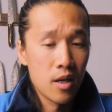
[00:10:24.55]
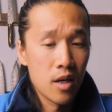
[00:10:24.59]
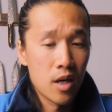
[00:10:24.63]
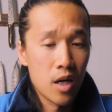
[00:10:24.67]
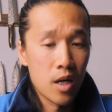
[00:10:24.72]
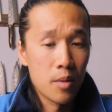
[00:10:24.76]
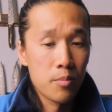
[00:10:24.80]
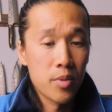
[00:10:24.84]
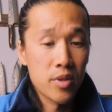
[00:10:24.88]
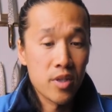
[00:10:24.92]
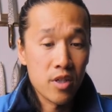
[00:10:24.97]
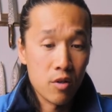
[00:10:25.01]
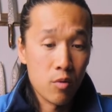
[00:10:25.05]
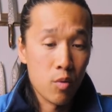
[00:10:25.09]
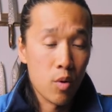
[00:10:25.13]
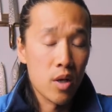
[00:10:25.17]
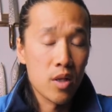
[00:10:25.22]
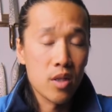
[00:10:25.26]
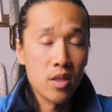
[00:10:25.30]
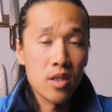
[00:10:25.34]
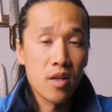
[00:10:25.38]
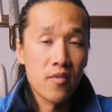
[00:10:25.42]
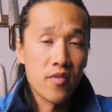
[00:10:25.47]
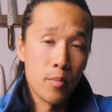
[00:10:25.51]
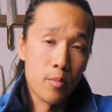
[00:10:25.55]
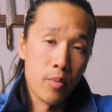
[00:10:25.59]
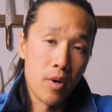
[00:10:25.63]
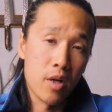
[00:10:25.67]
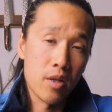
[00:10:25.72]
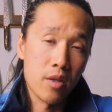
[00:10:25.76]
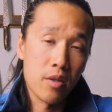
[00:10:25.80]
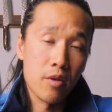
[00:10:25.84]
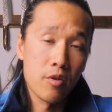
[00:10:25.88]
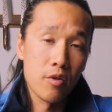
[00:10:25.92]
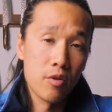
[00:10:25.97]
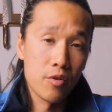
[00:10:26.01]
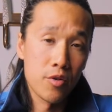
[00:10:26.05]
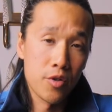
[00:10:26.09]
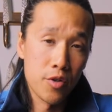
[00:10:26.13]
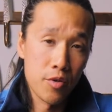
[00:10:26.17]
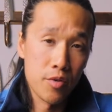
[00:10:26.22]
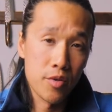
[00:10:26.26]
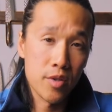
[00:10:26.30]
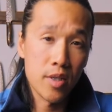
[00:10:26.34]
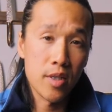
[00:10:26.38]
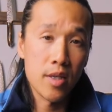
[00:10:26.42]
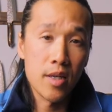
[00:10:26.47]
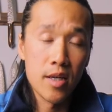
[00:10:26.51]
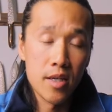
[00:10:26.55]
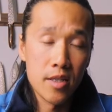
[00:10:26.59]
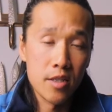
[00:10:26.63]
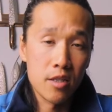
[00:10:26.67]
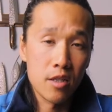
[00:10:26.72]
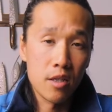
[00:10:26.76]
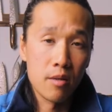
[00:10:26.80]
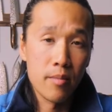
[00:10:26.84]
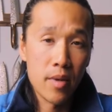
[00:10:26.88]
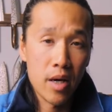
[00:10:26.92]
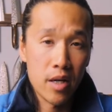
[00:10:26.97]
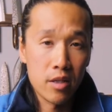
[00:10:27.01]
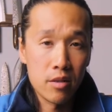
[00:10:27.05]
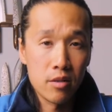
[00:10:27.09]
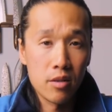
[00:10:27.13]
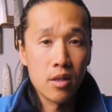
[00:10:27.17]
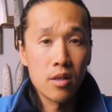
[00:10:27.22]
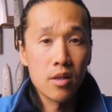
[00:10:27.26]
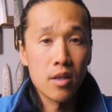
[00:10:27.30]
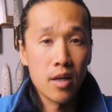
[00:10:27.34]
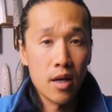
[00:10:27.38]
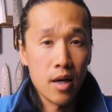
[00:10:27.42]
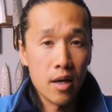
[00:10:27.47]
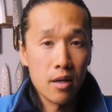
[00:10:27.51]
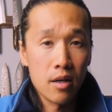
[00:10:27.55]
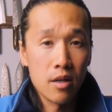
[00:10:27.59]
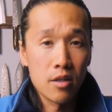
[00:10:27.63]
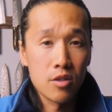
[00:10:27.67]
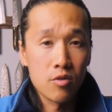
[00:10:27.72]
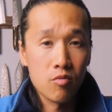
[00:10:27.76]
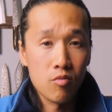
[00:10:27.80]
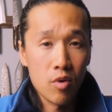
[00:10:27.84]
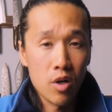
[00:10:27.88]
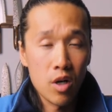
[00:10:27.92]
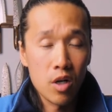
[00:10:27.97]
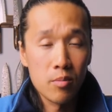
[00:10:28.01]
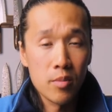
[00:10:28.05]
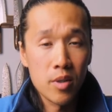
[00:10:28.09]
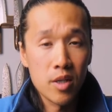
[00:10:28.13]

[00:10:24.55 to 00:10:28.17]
But the quality of the product that you're using is going to matter a lot as well,